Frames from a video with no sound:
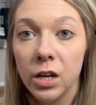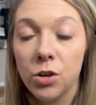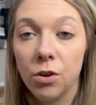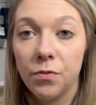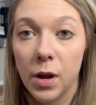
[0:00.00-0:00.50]

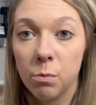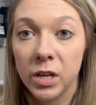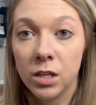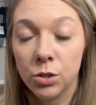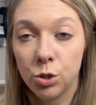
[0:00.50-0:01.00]
your
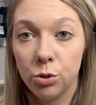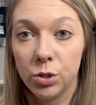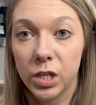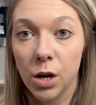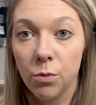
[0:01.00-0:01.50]
family into 2
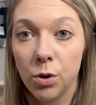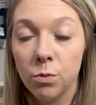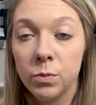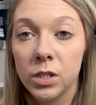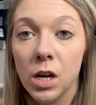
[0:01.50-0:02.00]
staterooms.